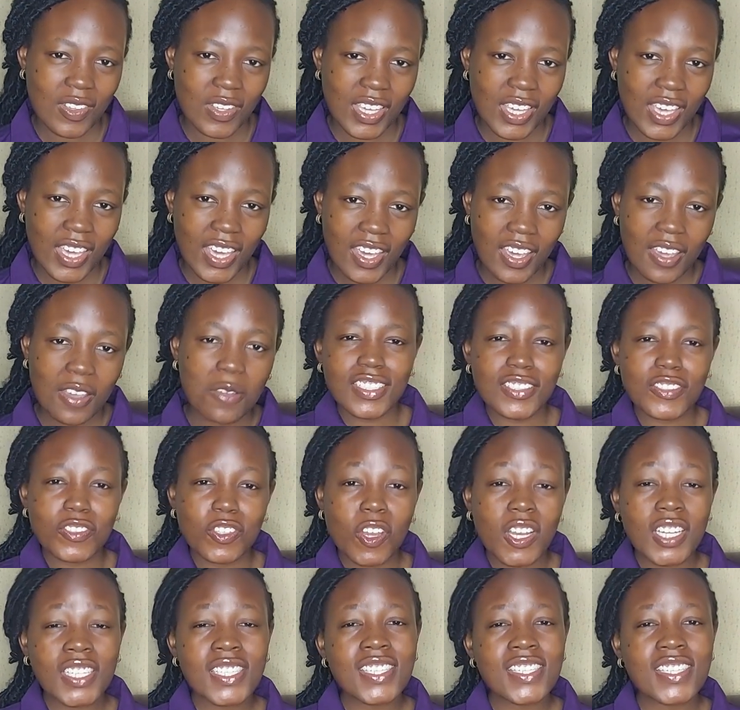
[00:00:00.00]
Okay, the
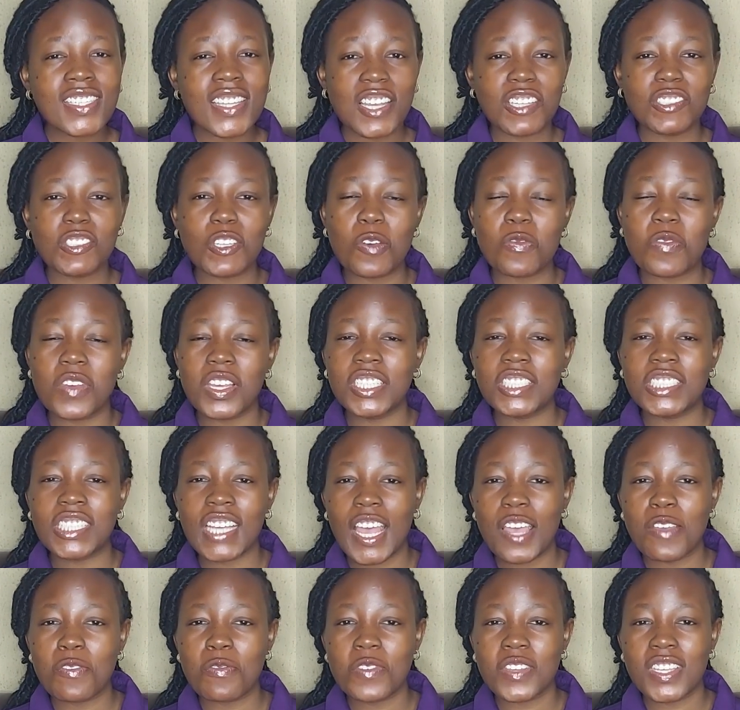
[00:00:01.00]
third stage of
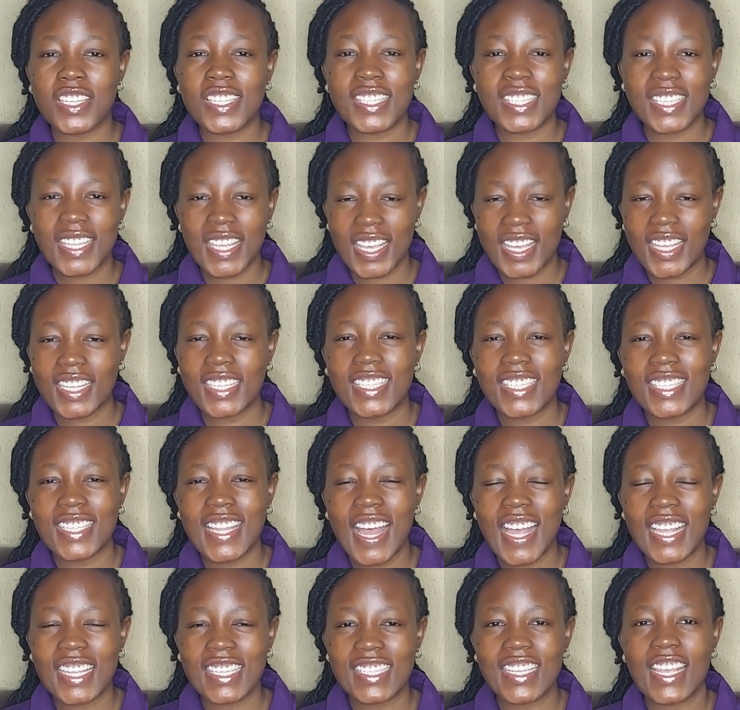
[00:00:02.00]
HIV is AIDS.
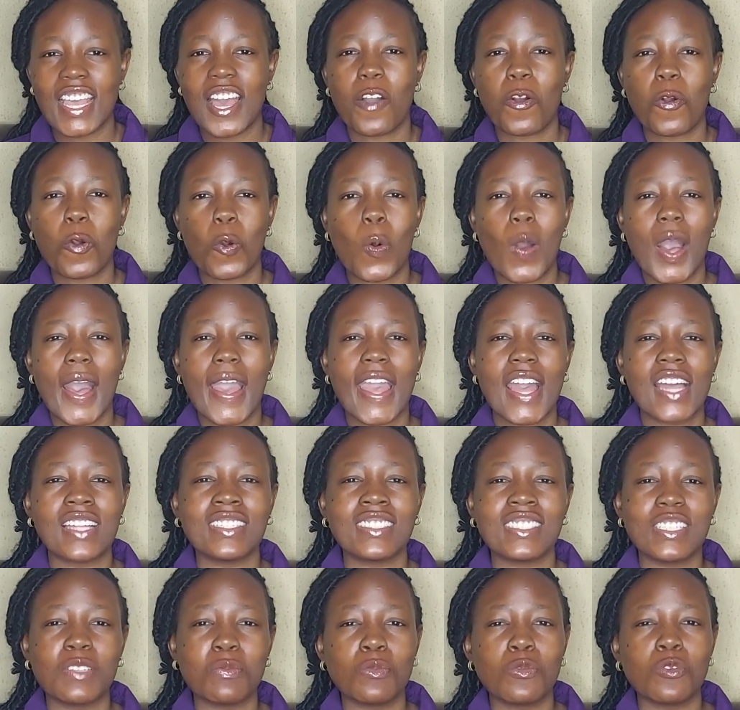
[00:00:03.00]
That's the
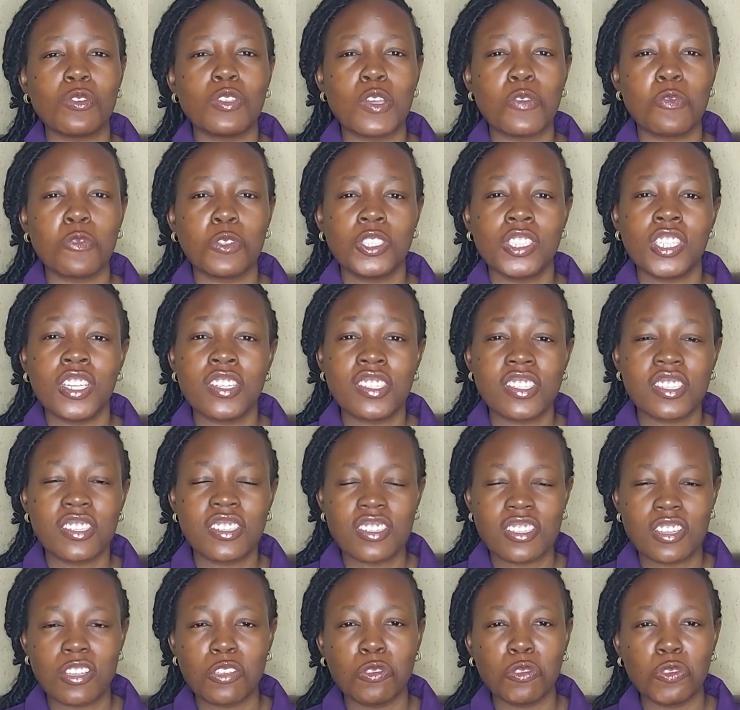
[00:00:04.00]
acquired
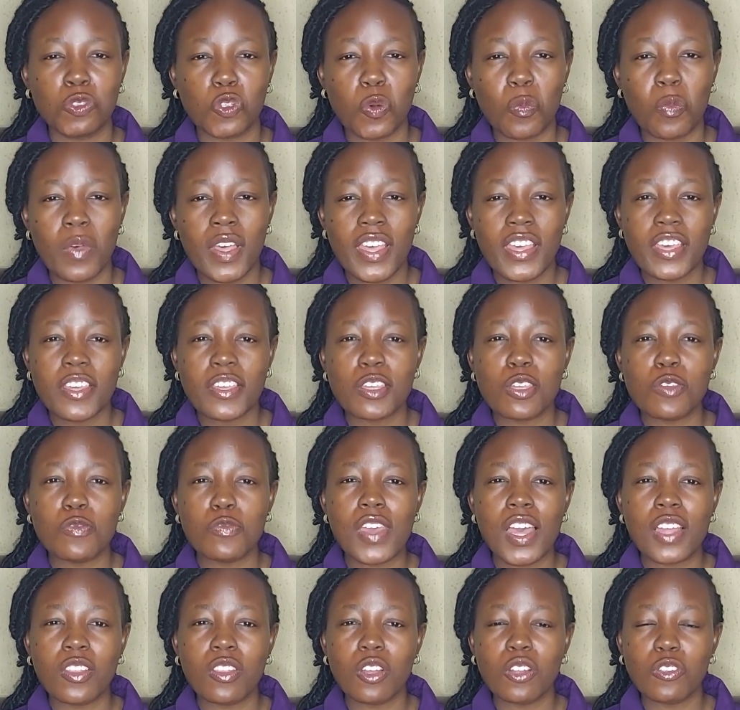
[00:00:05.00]
immunodeficiency syndrome.
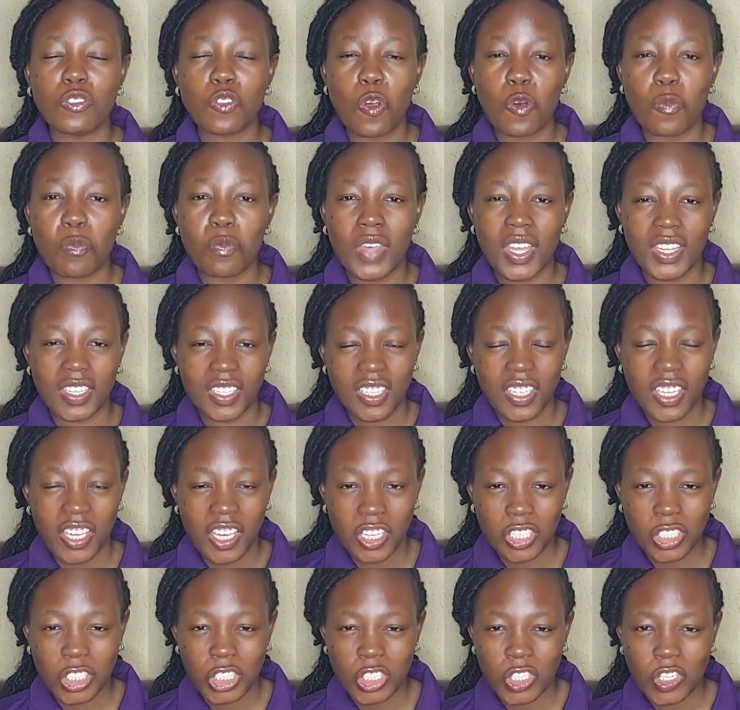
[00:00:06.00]
If you are not on
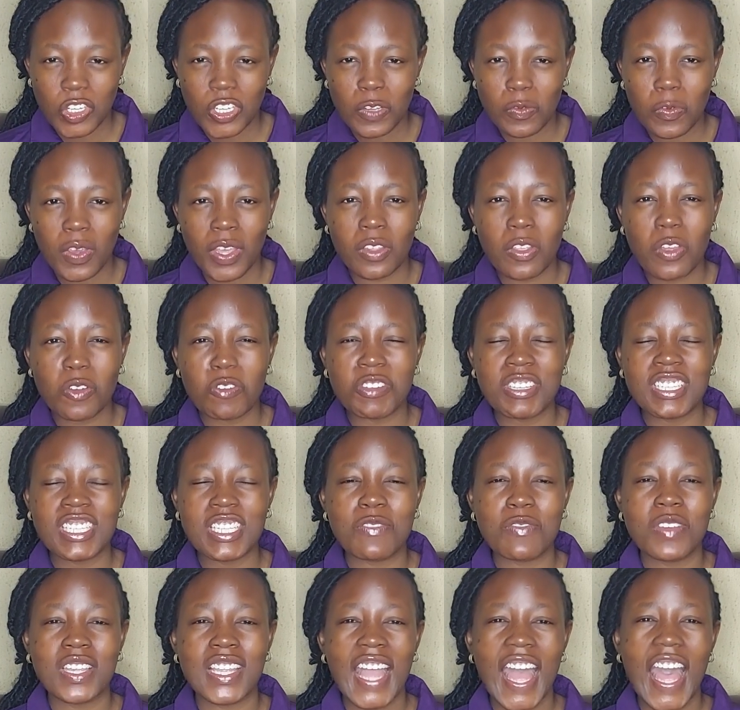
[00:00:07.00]
medication, if you are not
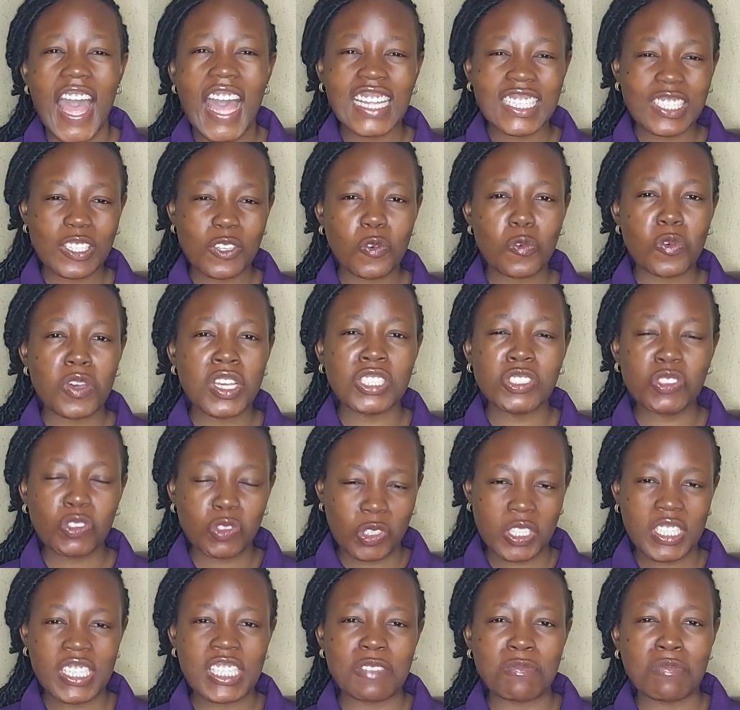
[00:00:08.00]
receiving
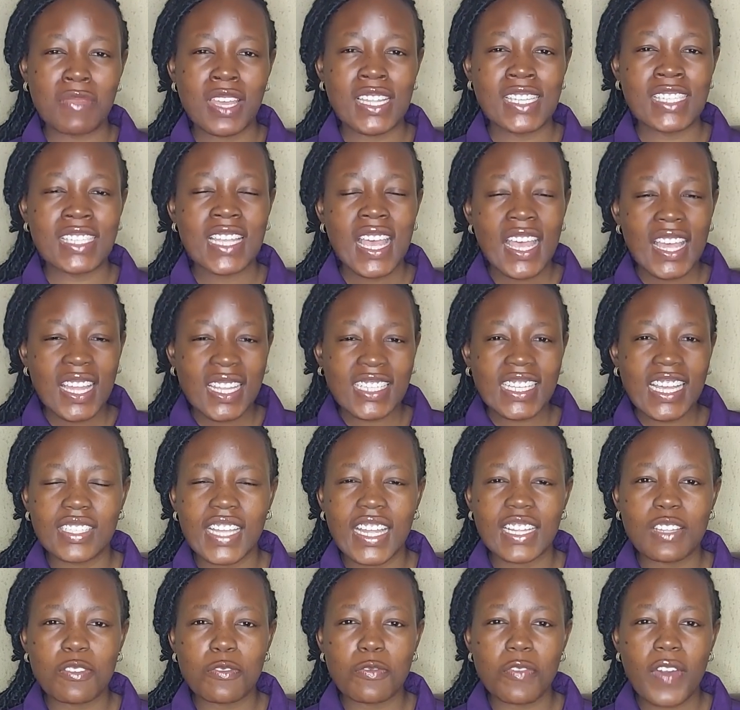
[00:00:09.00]
adequate treatment,
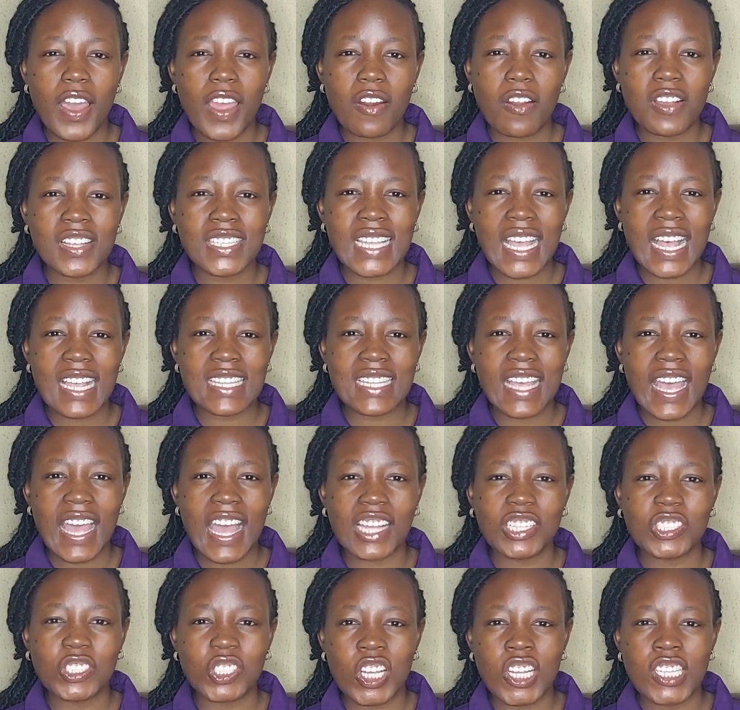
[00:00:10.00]
then the virus has
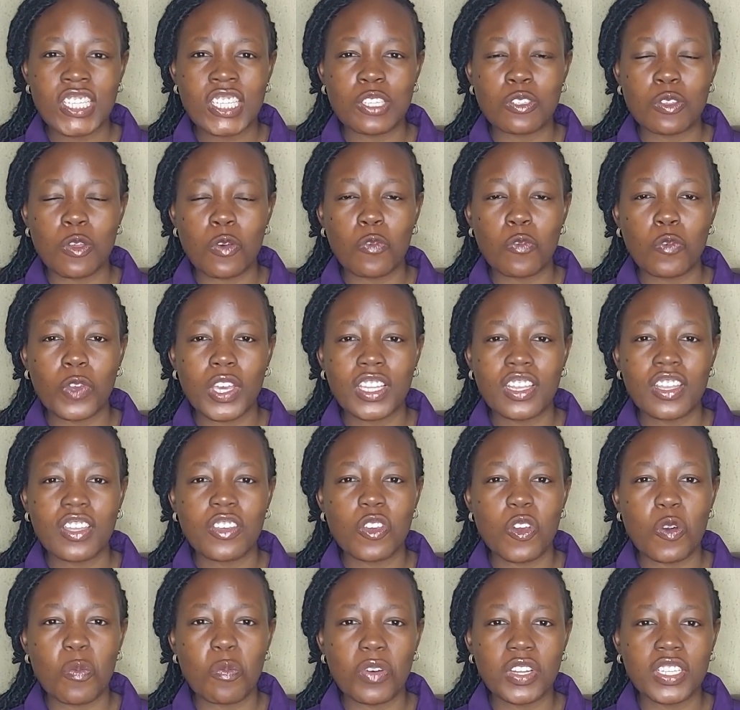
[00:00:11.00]
higher chances of
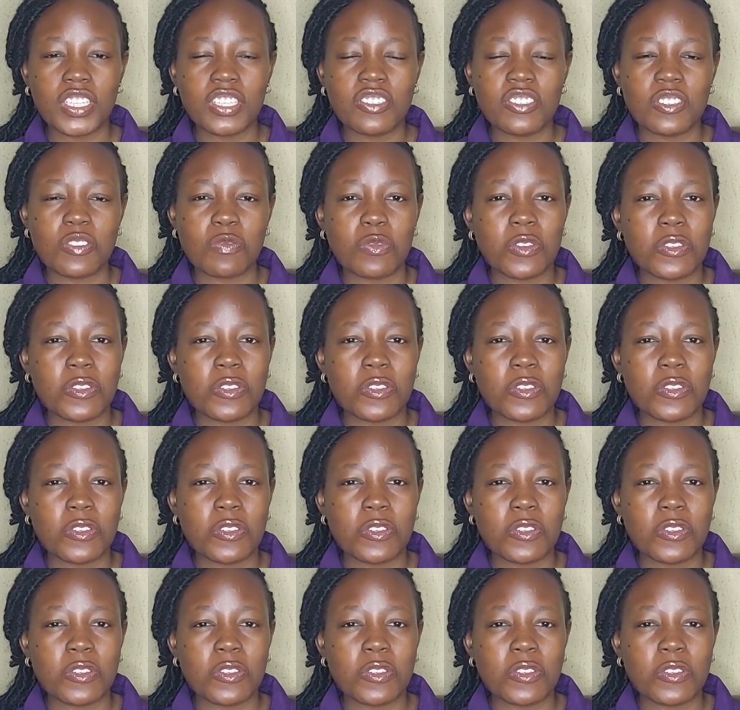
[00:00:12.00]
weakening your body's